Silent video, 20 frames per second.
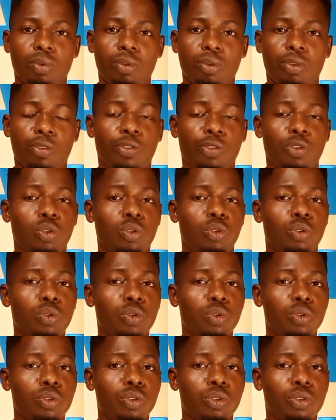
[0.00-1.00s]
If you
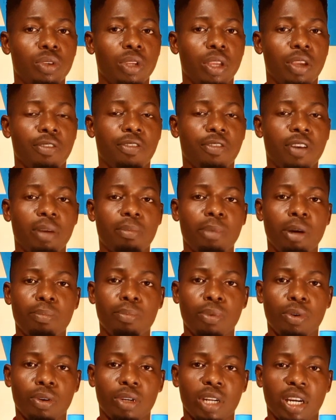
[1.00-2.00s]
use a
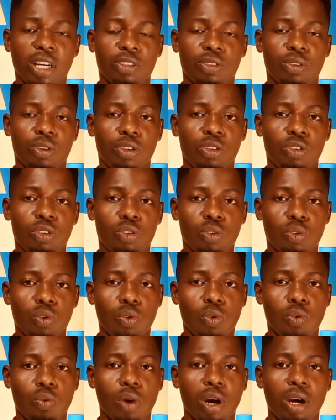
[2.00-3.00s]
fiberboard as your
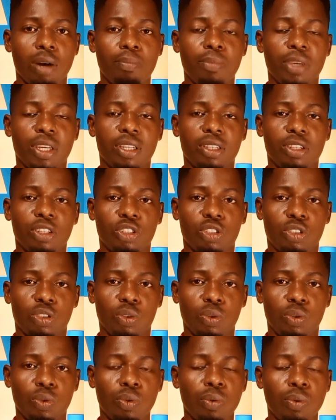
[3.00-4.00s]
insole while making a
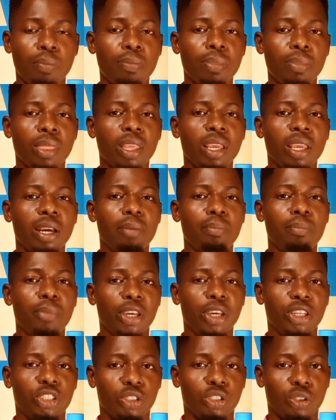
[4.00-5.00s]
shoe,
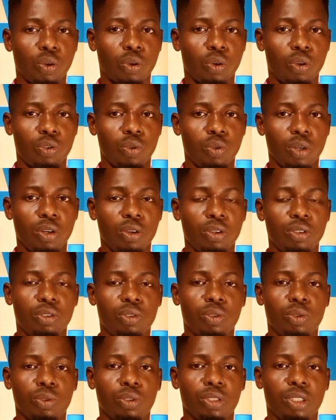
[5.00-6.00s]
make sure you are going
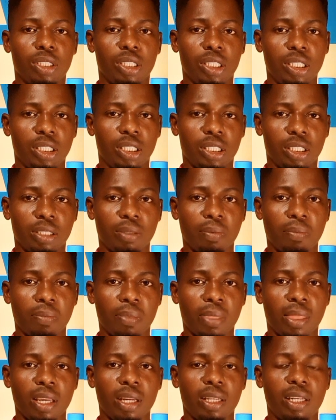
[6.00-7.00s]
to stitch
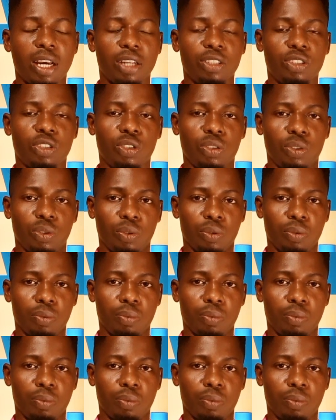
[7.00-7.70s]
that shoe.